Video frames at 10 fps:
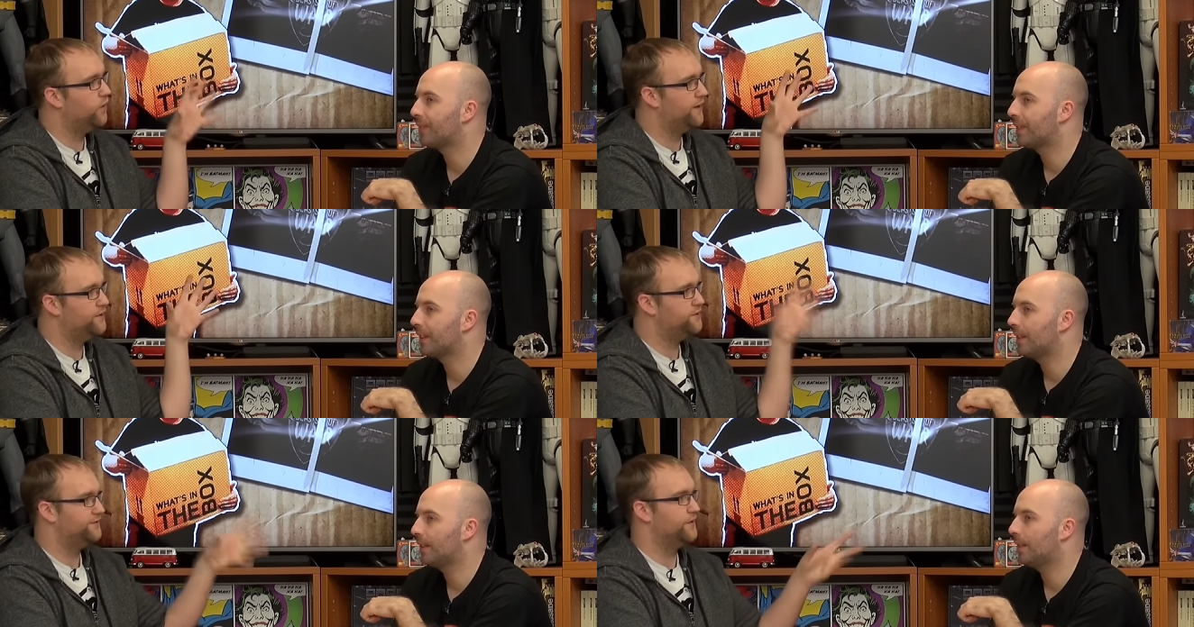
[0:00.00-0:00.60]
Speaker 1: one
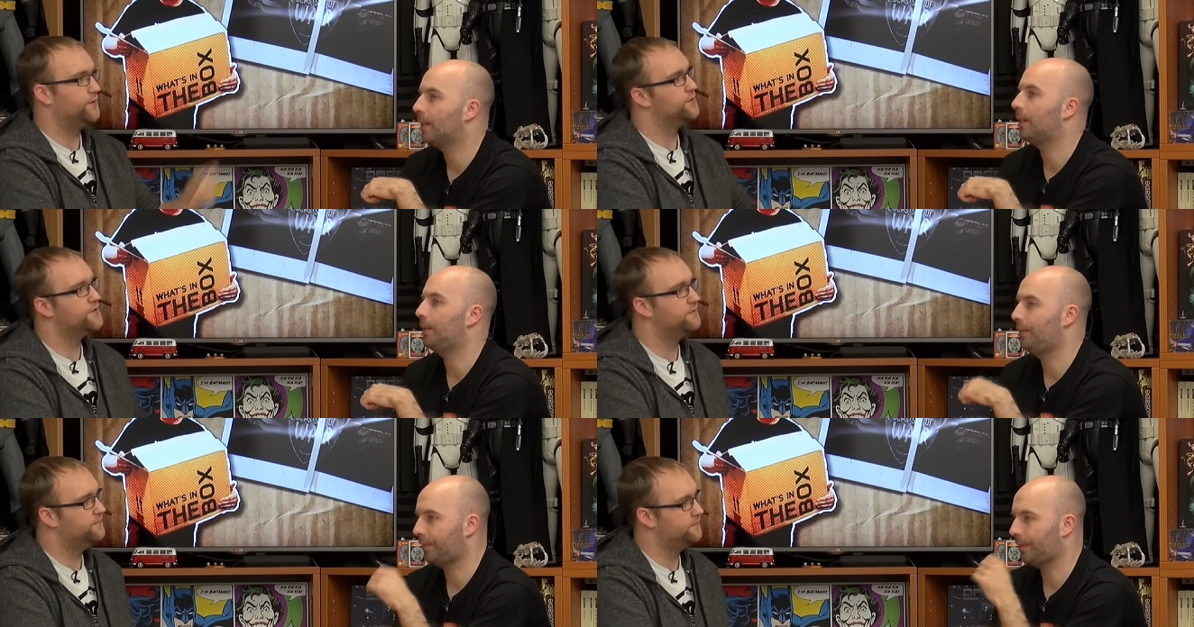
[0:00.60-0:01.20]
inch of
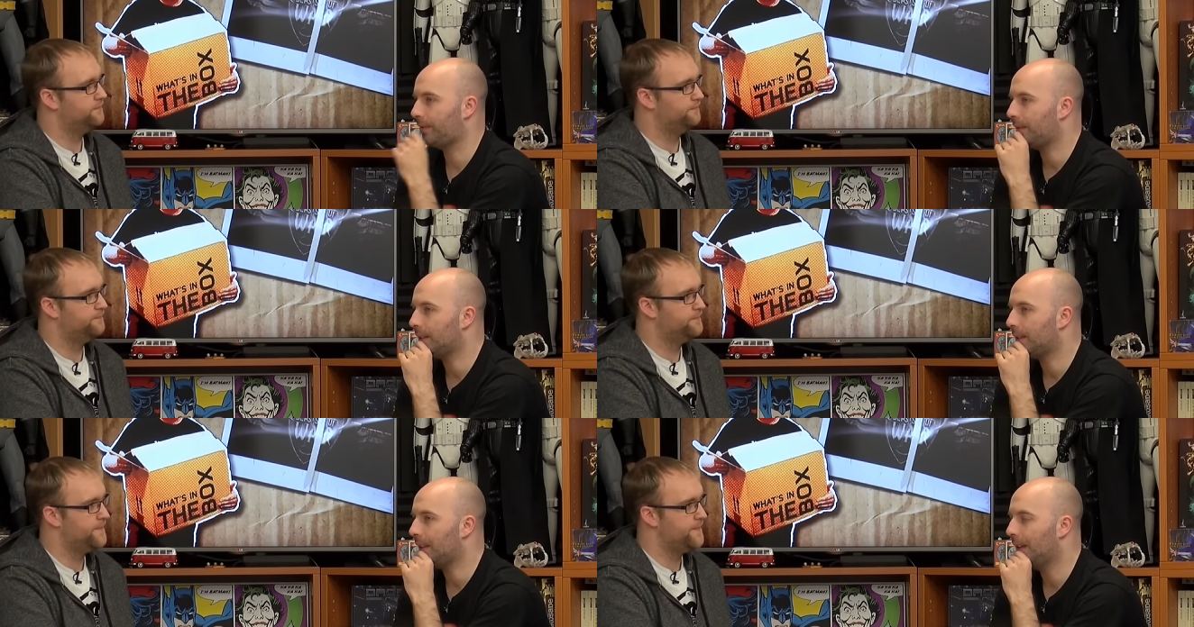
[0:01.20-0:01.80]
yours.
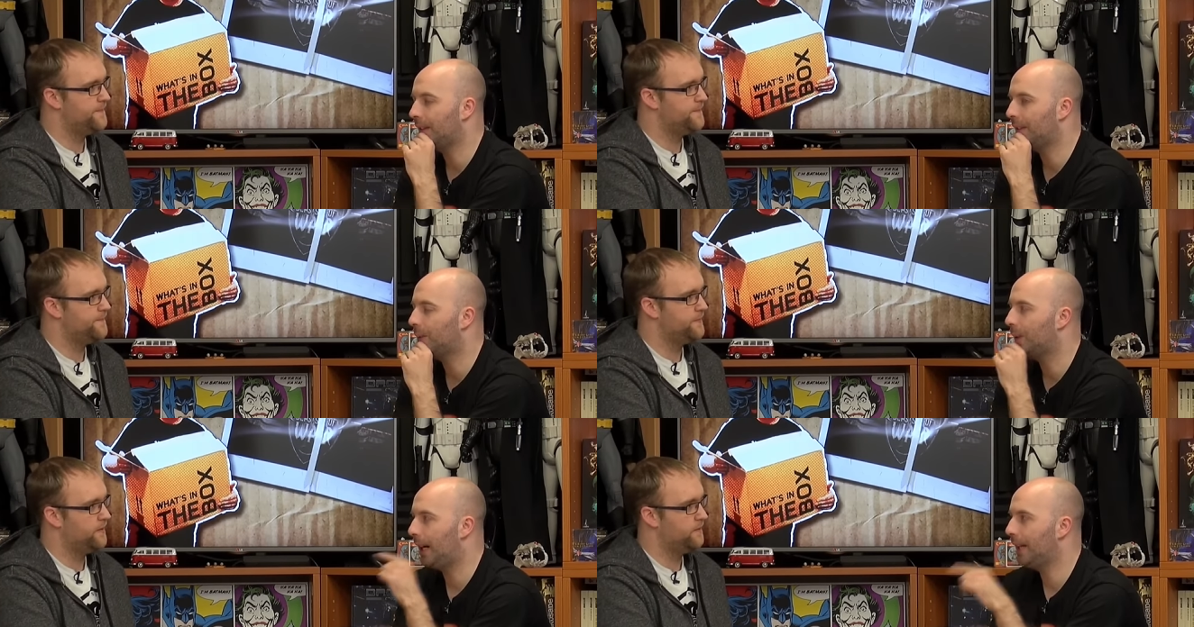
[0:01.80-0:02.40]

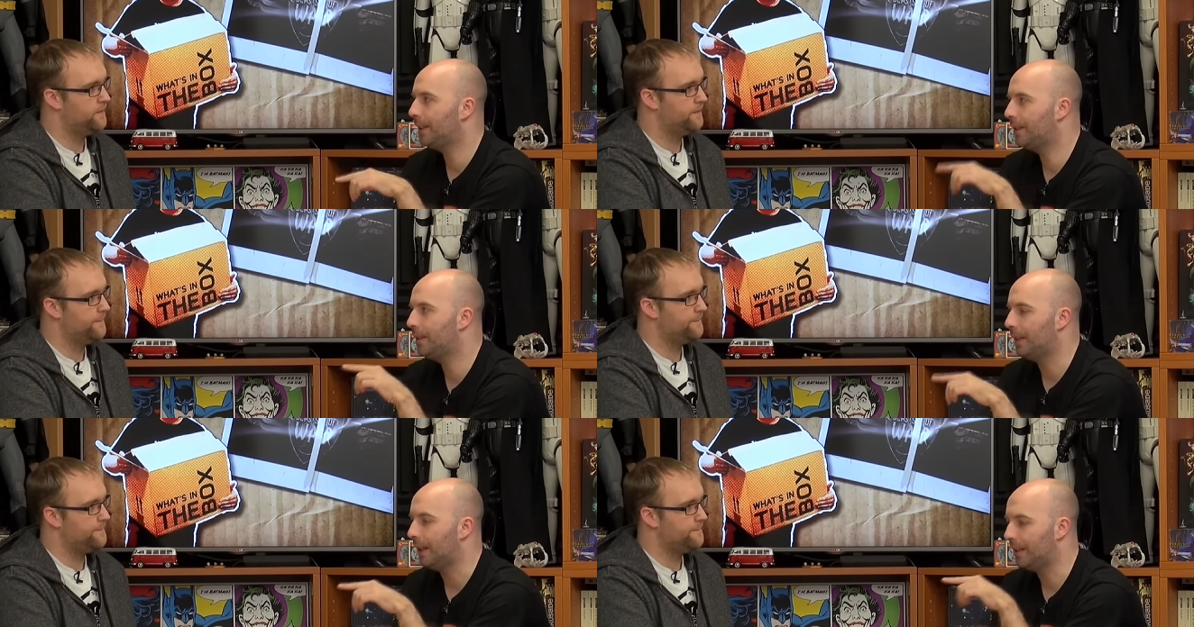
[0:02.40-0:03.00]
Speaker 2: So what I could
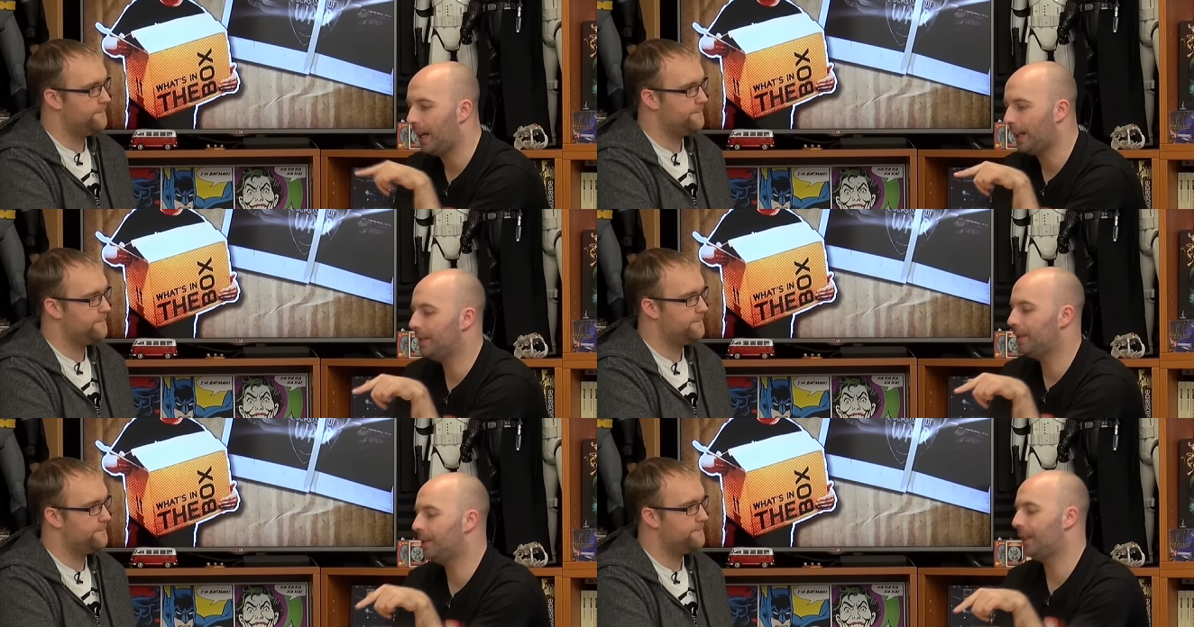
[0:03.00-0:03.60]
do is I
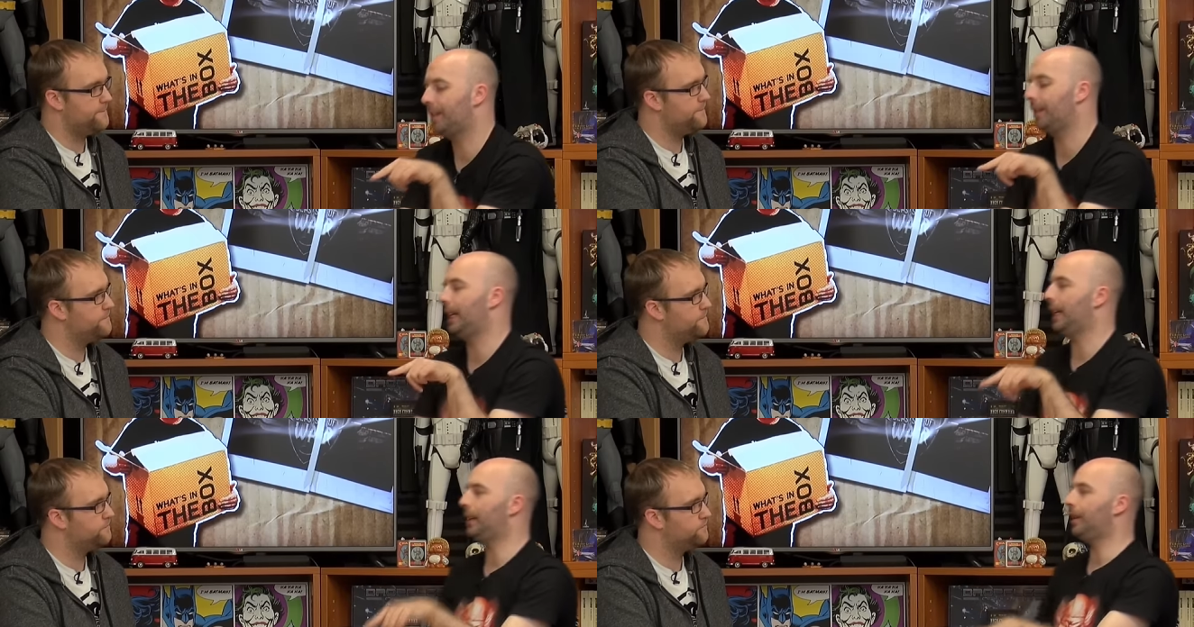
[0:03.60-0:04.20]
could use this at
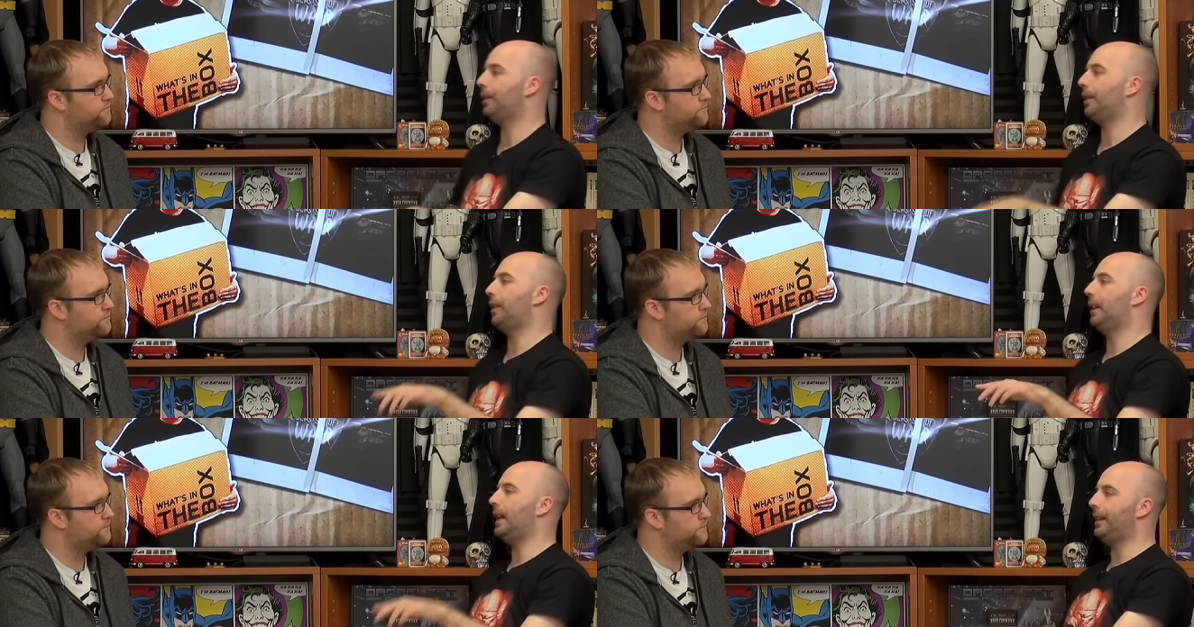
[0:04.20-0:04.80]
the end of the
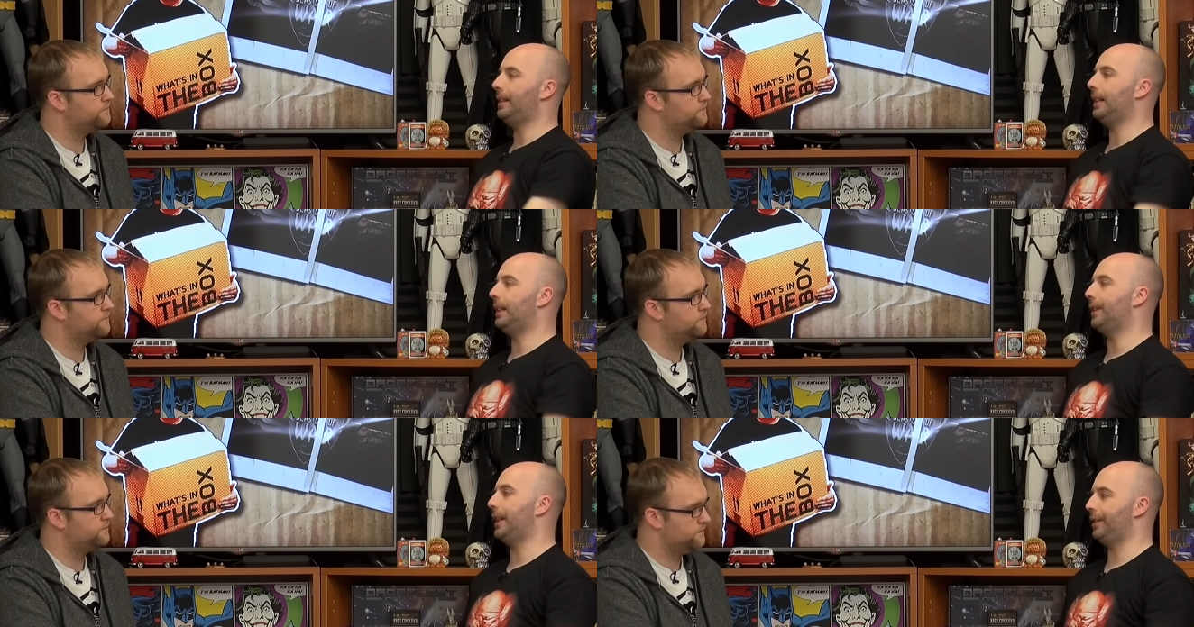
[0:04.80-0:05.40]
turn, last
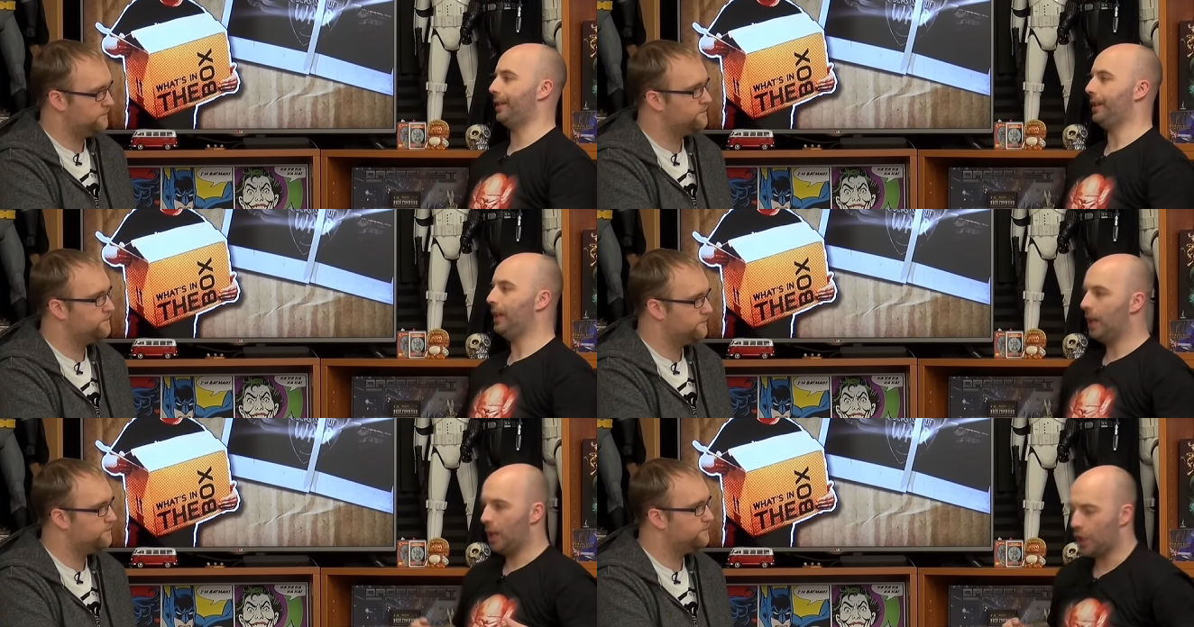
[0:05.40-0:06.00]
activation,
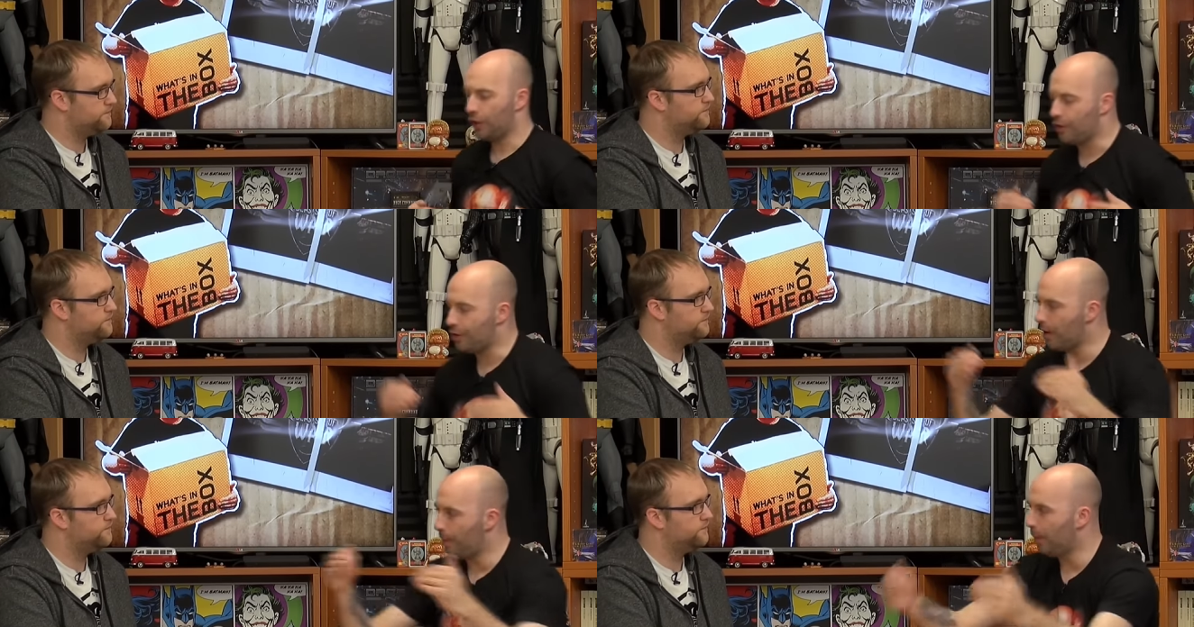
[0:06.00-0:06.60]

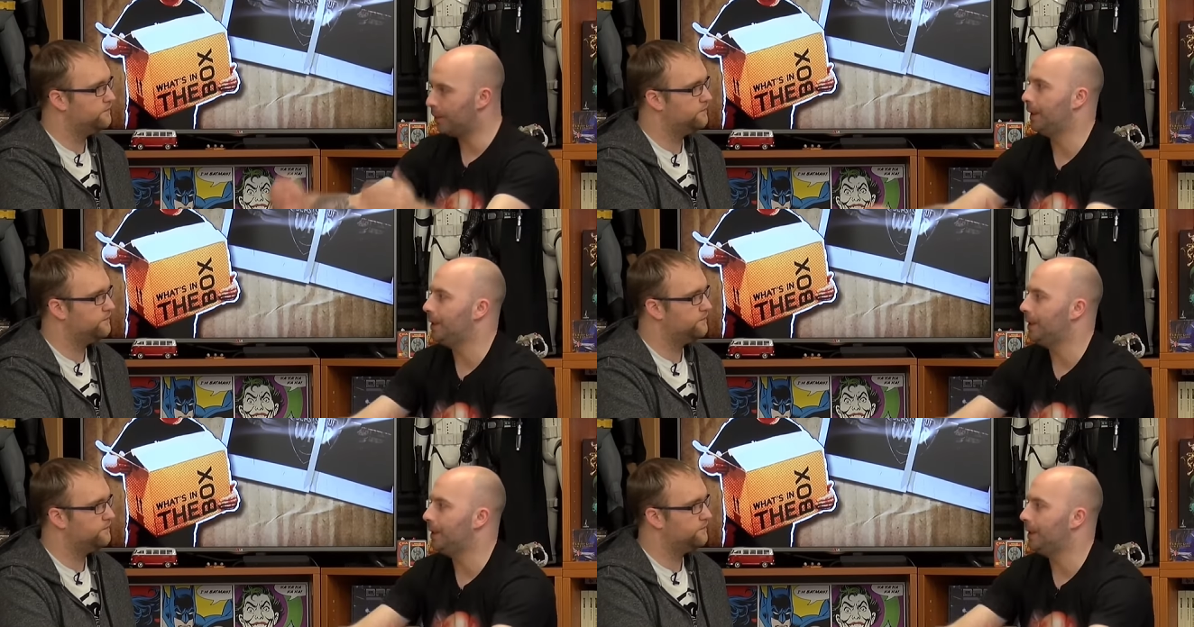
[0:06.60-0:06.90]
jump over